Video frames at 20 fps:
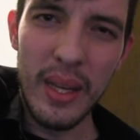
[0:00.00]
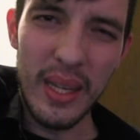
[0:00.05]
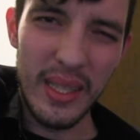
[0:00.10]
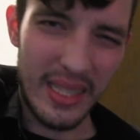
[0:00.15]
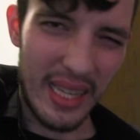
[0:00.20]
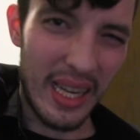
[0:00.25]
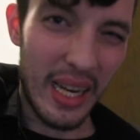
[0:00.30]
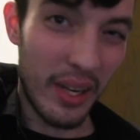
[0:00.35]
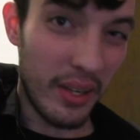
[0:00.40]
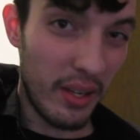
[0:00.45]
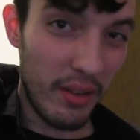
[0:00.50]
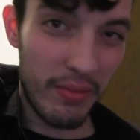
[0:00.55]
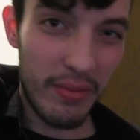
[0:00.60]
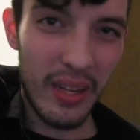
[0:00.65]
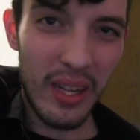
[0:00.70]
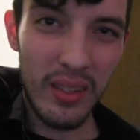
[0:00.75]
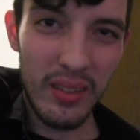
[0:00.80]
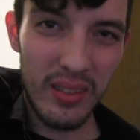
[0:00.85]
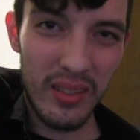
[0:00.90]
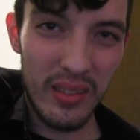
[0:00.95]
Is that how you
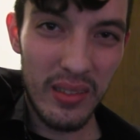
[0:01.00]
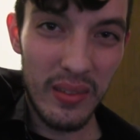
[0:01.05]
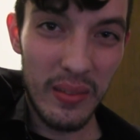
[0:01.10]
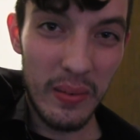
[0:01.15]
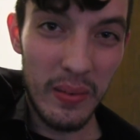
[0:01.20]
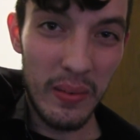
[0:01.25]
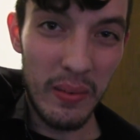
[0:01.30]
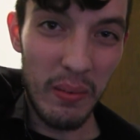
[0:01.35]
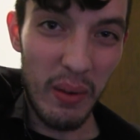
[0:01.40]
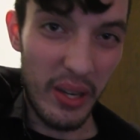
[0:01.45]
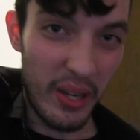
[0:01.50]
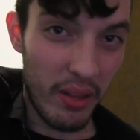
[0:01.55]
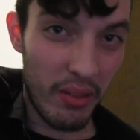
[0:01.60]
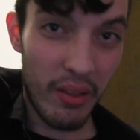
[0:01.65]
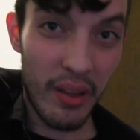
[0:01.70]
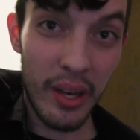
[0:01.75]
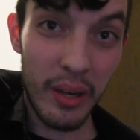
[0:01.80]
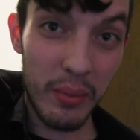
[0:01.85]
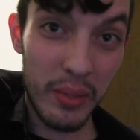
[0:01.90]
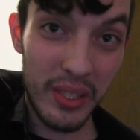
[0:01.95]
felt when you
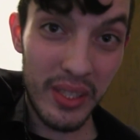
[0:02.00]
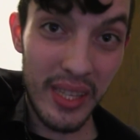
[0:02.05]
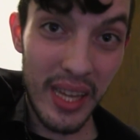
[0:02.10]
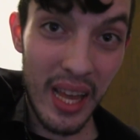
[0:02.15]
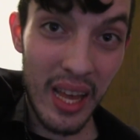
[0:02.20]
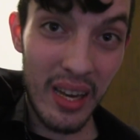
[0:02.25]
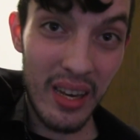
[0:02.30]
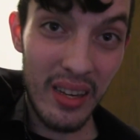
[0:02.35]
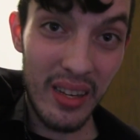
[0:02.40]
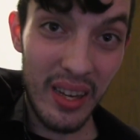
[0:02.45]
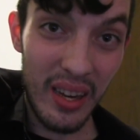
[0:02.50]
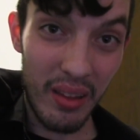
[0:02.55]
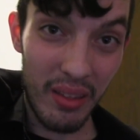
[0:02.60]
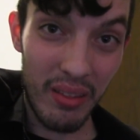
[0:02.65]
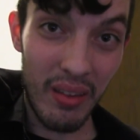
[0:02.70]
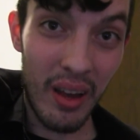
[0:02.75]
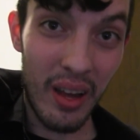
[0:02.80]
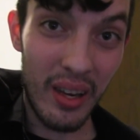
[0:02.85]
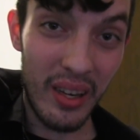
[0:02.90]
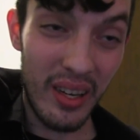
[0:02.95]
thought I was dead? You
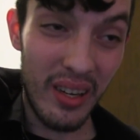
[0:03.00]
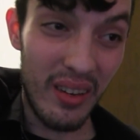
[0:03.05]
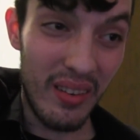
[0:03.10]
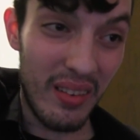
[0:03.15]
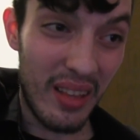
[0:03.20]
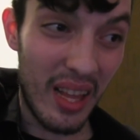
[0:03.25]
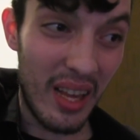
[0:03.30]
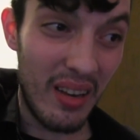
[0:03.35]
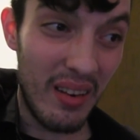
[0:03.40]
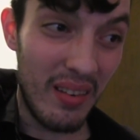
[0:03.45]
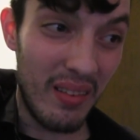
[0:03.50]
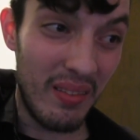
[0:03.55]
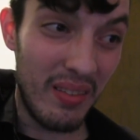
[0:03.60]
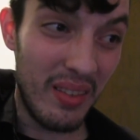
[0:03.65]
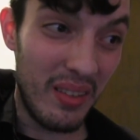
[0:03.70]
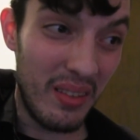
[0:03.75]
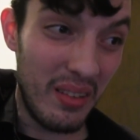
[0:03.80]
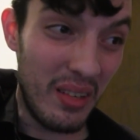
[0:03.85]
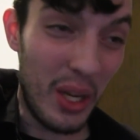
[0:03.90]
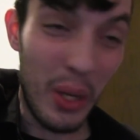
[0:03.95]
thought that
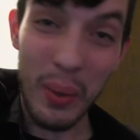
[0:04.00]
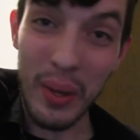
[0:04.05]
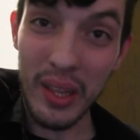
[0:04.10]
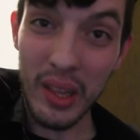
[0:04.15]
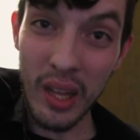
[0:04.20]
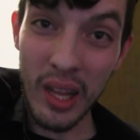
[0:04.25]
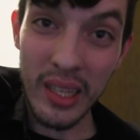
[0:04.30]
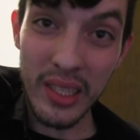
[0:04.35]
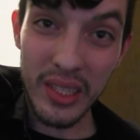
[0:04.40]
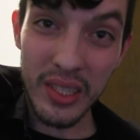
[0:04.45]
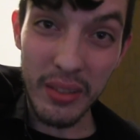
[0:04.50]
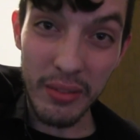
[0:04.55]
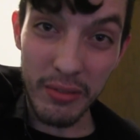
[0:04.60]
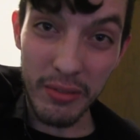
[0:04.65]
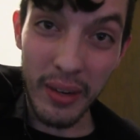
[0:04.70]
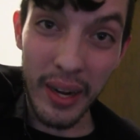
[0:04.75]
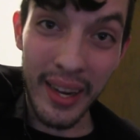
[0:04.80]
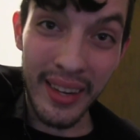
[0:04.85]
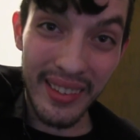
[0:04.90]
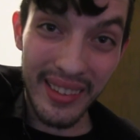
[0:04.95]
you had lost a
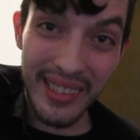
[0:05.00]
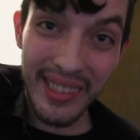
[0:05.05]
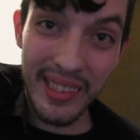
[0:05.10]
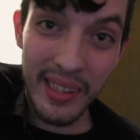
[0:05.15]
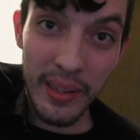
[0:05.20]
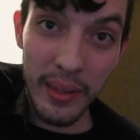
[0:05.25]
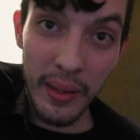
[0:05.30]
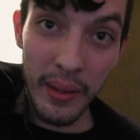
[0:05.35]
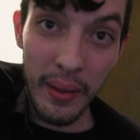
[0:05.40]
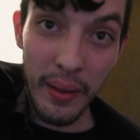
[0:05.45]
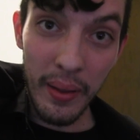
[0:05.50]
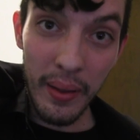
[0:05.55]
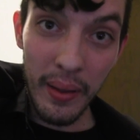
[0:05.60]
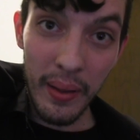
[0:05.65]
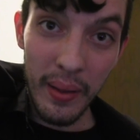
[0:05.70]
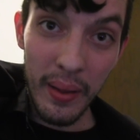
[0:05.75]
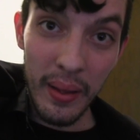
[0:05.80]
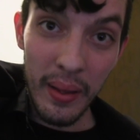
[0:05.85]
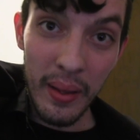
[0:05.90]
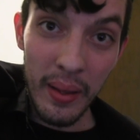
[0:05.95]
friend?
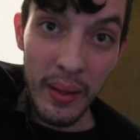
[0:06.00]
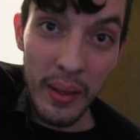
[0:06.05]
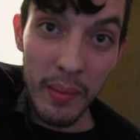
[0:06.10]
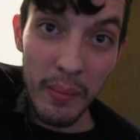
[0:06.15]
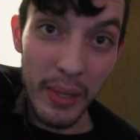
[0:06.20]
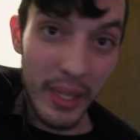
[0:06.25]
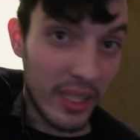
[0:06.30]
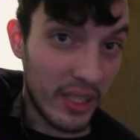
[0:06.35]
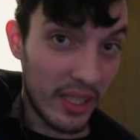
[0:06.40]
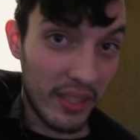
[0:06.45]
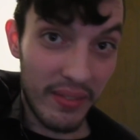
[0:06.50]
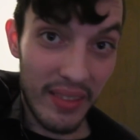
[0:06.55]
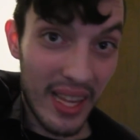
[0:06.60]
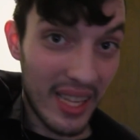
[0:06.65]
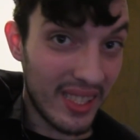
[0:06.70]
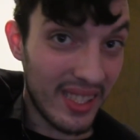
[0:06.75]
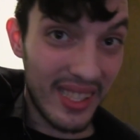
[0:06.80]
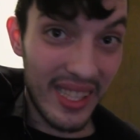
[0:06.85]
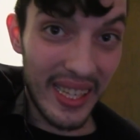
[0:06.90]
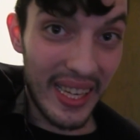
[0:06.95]
Because if
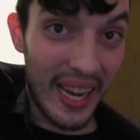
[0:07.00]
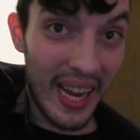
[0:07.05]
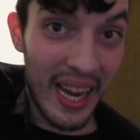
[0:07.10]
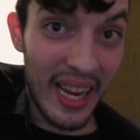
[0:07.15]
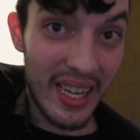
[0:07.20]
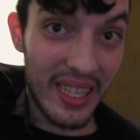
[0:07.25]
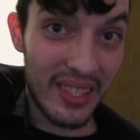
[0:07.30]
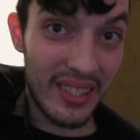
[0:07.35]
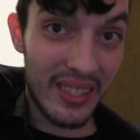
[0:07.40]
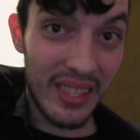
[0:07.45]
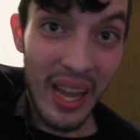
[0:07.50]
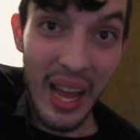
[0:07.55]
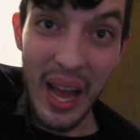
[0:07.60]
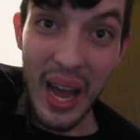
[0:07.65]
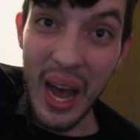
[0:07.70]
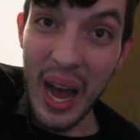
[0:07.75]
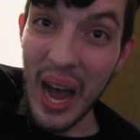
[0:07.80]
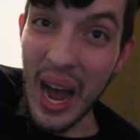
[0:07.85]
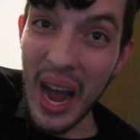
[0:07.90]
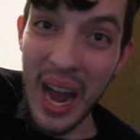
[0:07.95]
that's the case,
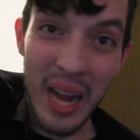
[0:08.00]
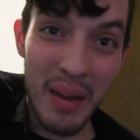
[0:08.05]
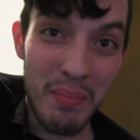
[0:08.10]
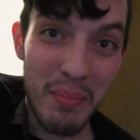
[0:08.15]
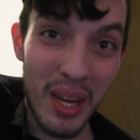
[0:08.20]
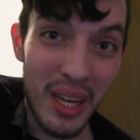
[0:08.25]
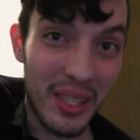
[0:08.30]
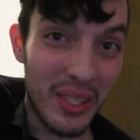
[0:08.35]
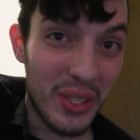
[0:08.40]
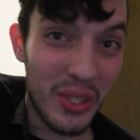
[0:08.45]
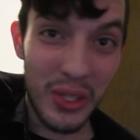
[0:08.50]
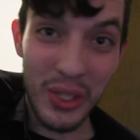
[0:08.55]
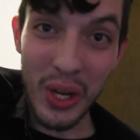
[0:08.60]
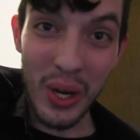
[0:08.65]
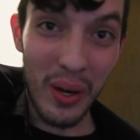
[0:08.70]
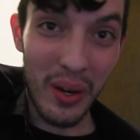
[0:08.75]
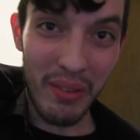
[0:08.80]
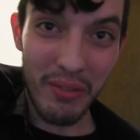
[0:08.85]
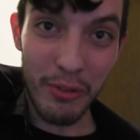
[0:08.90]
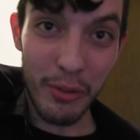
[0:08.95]
I'm not
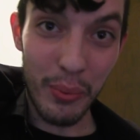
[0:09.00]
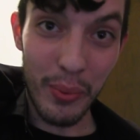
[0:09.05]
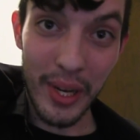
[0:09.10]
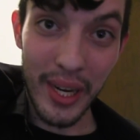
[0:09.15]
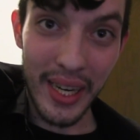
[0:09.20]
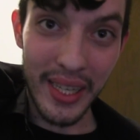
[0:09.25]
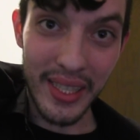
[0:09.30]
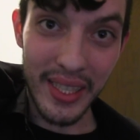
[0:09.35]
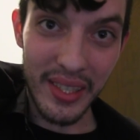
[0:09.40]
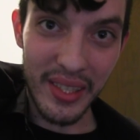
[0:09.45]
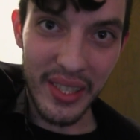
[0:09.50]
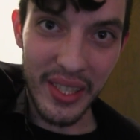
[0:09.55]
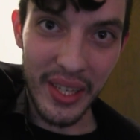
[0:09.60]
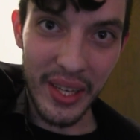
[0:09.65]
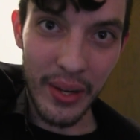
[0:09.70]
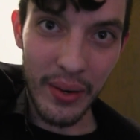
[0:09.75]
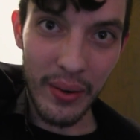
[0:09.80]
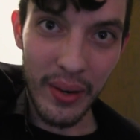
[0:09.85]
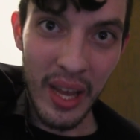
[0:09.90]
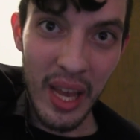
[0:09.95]
sorry for what I did
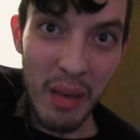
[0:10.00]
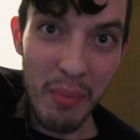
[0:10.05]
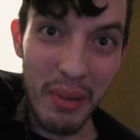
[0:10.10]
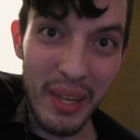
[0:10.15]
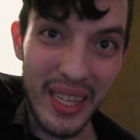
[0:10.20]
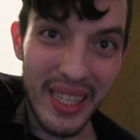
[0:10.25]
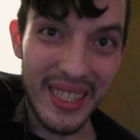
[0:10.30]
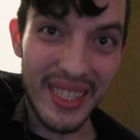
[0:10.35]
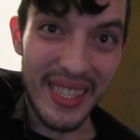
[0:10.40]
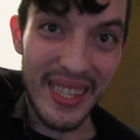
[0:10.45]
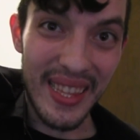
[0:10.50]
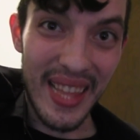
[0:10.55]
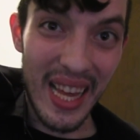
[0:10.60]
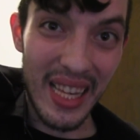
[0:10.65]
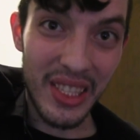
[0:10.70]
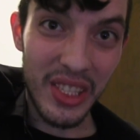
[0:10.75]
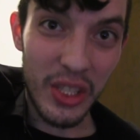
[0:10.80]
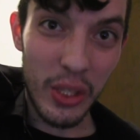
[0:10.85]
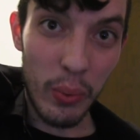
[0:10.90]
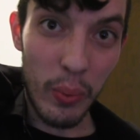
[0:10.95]
to you, because
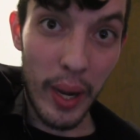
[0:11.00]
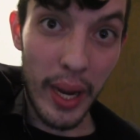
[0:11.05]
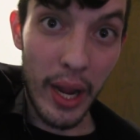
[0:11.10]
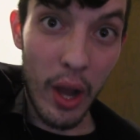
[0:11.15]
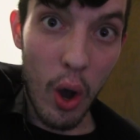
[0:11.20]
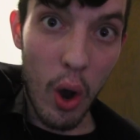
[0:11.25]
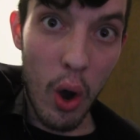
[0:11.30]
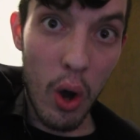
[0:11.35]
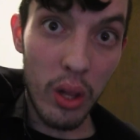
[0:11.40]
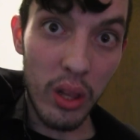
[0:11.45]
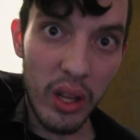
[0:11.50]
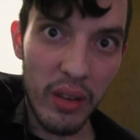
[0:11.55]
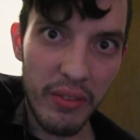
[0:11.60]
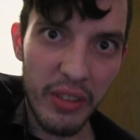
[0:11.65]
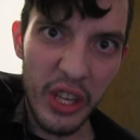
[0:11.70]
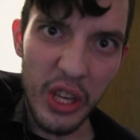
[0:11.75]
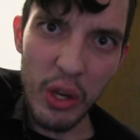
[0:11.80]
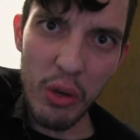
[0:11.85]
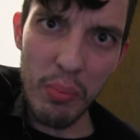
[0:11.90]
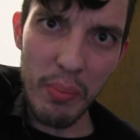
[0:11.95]
that's the way all
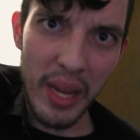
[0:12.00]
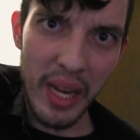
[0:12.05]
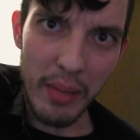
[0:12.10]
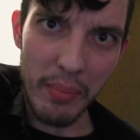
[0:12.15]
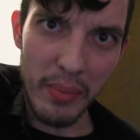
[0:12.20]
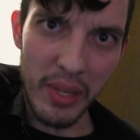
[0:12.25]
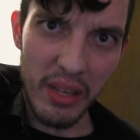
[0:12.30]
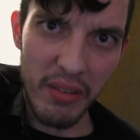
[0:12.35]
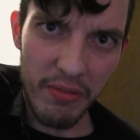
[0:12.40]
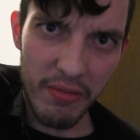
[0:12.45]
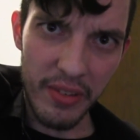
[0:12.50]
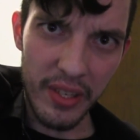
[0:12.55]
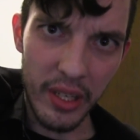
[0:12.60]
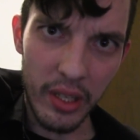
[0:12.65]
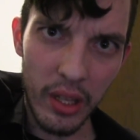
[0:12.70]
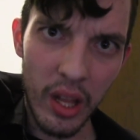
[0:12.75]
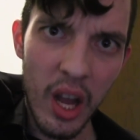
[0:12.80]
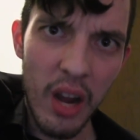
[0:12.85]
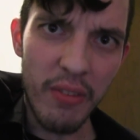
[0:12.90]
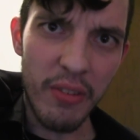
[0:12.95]
of you made me
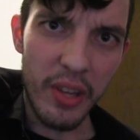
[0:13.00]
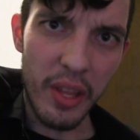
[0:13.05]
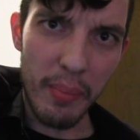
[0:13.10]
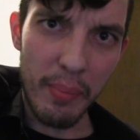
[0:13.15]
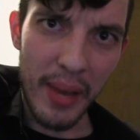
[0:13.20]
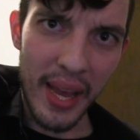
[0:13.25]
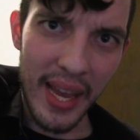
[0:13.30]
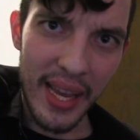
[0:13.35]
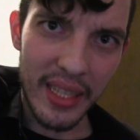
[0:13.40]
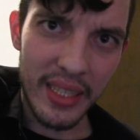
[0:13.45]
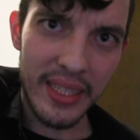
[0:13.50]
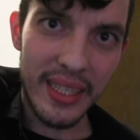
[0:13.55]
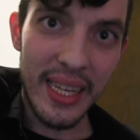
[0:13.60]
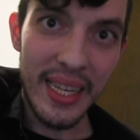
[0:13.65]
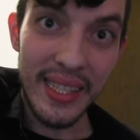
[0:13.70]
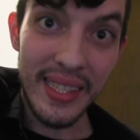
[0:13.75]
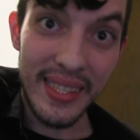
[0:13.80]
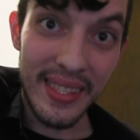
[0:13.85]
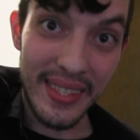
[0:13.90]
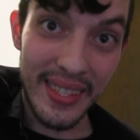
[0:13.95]
feel for the past
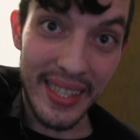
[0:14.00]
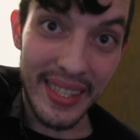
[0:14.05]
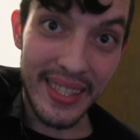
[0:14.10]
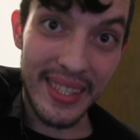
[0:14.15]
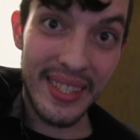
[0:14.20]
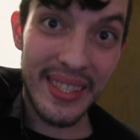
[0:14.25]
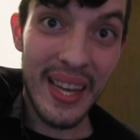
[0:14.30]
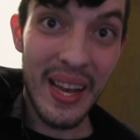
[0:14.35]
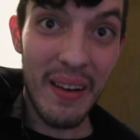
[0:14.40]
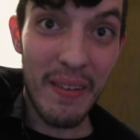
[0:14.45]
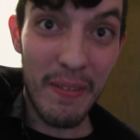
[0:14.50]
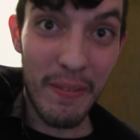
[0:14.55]
6